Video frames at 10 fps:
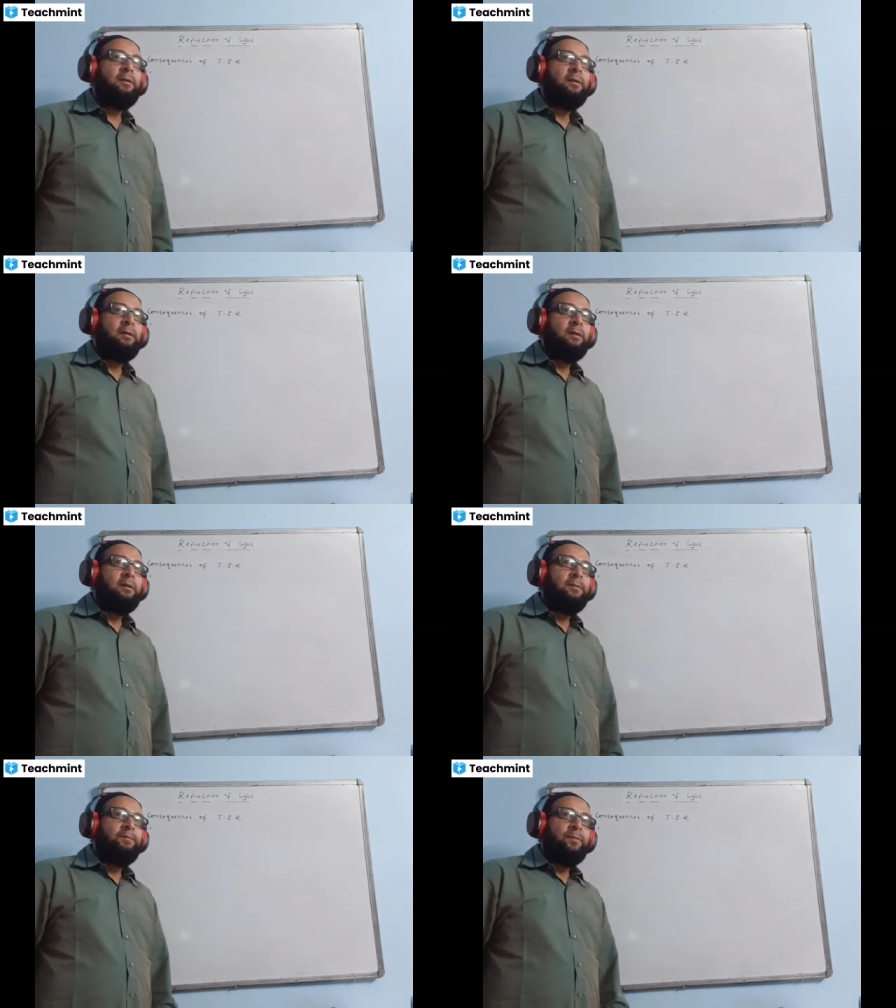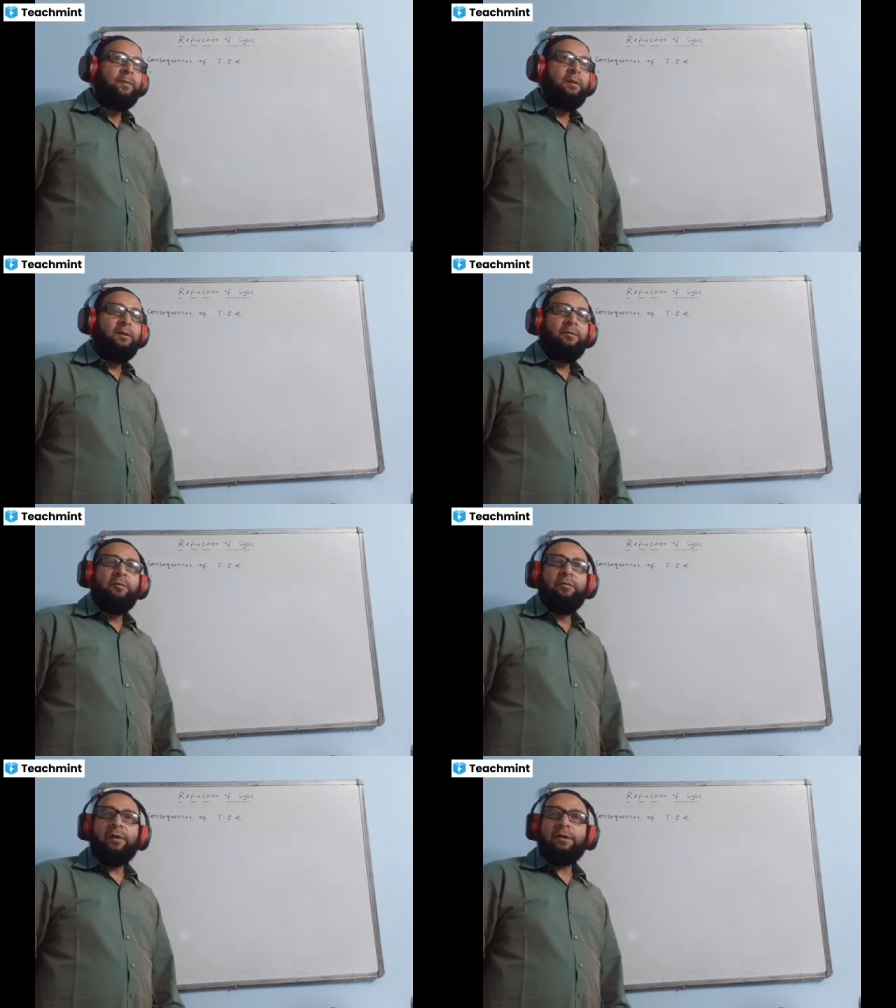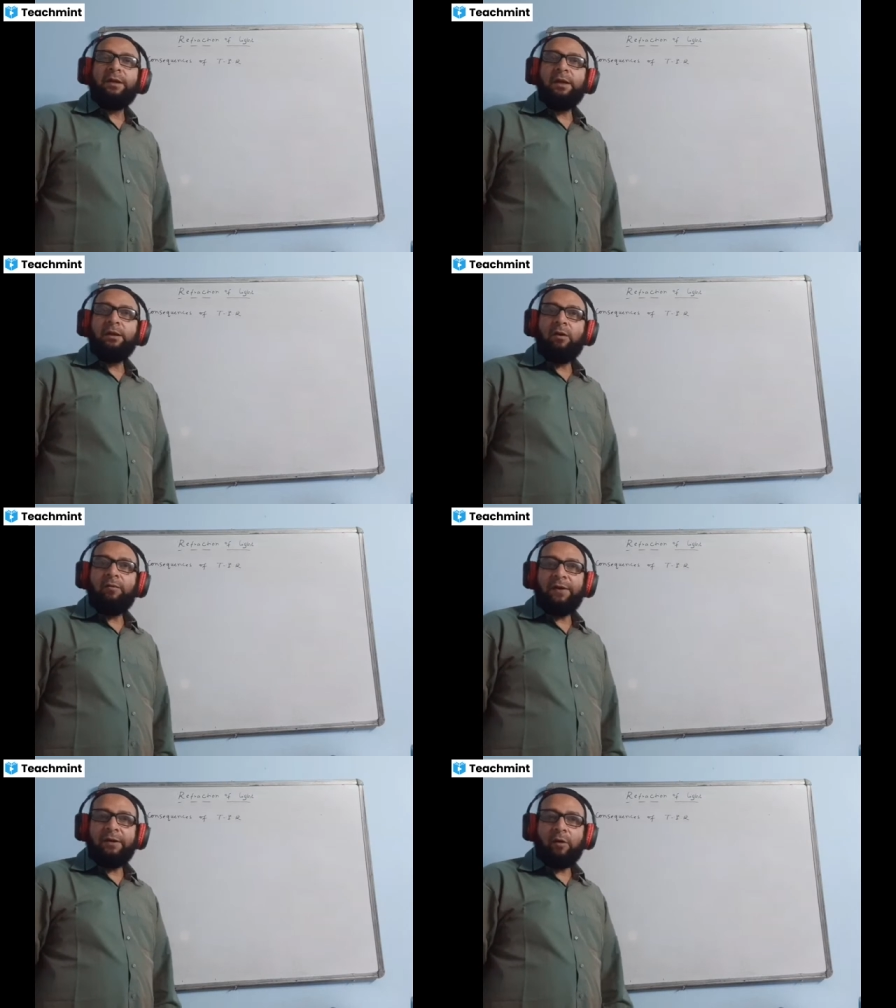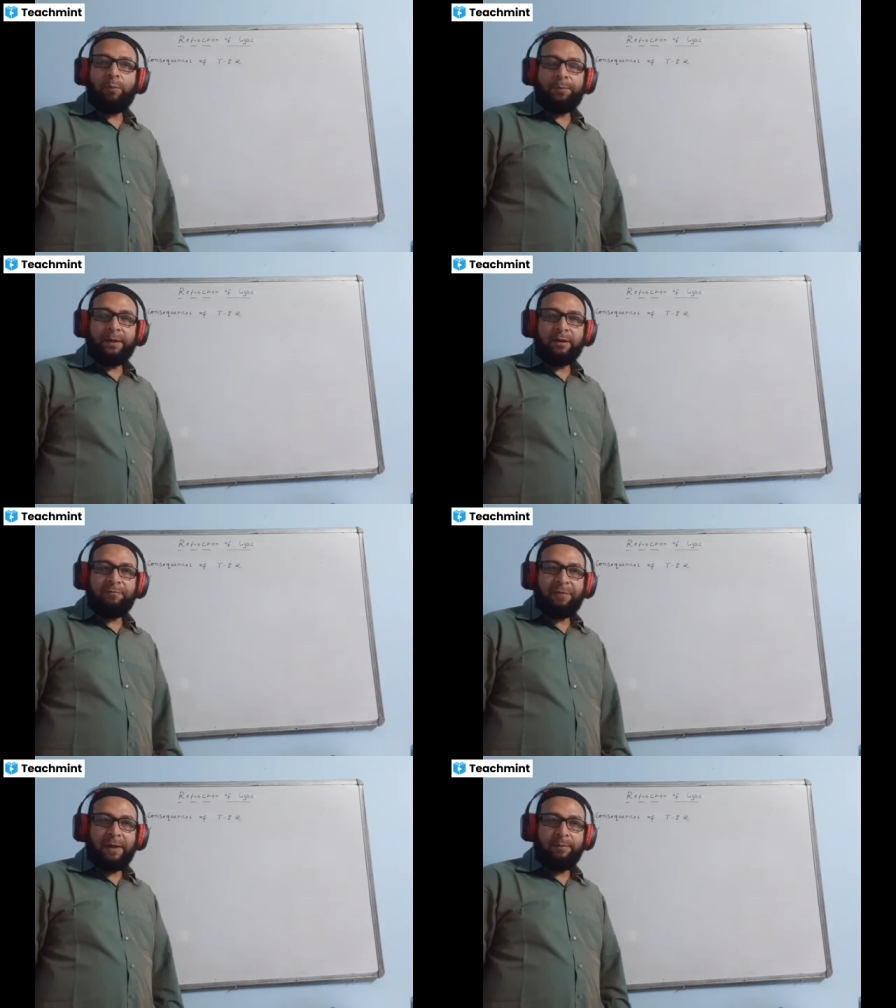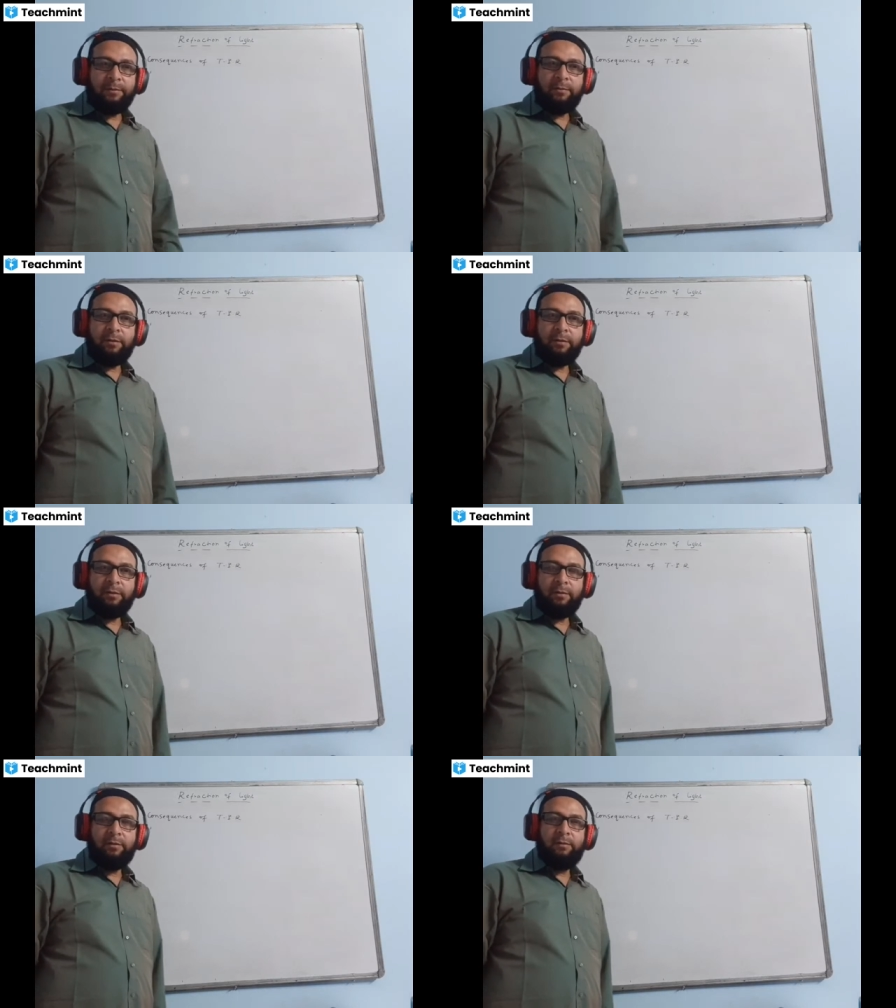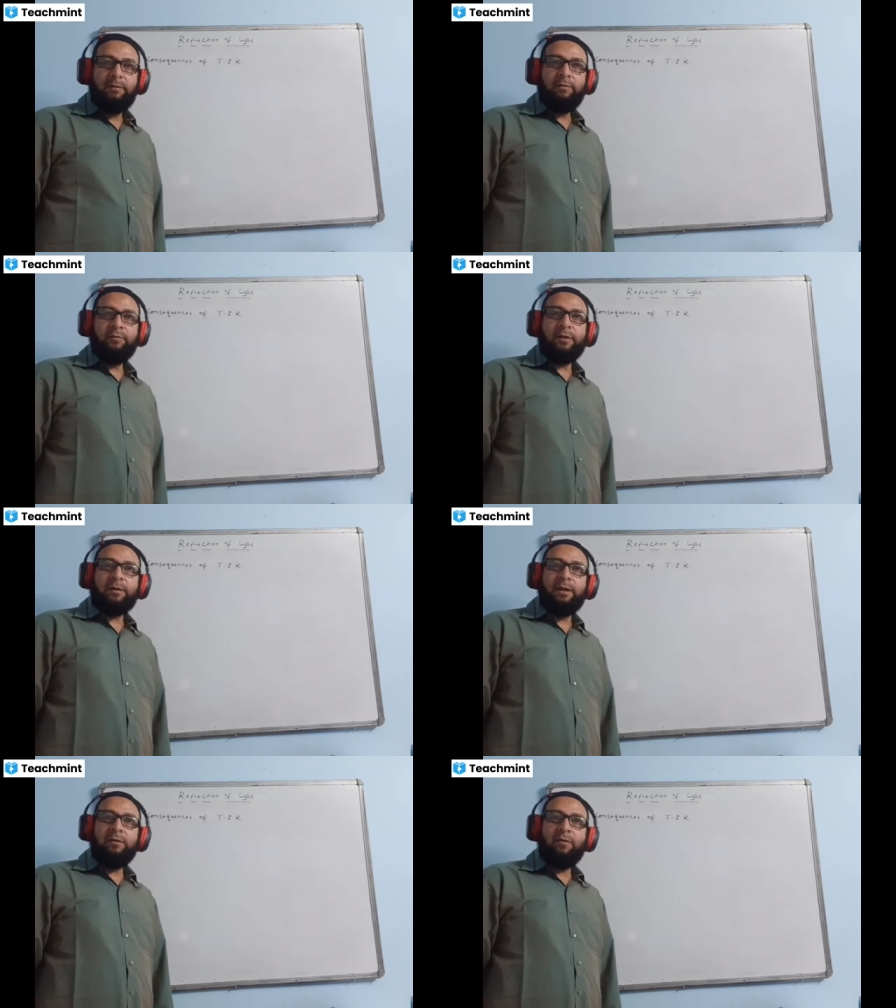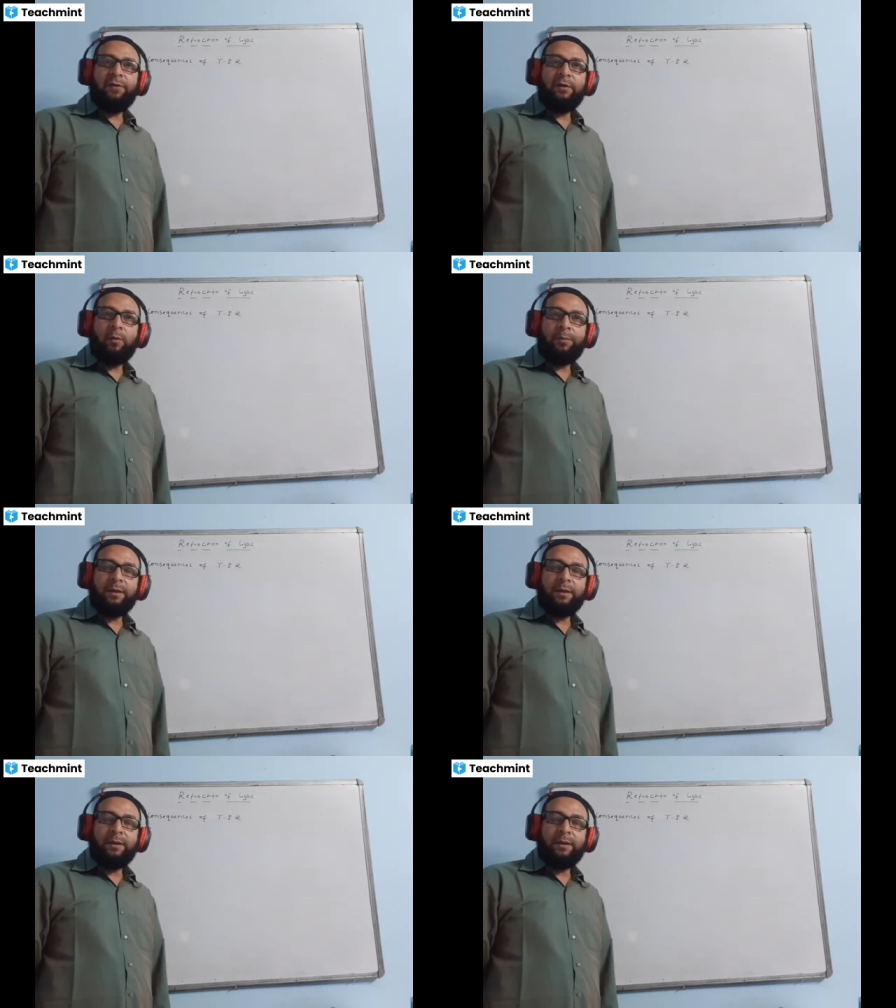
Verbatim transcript: working of an optical fiber. Working of an optical fiber.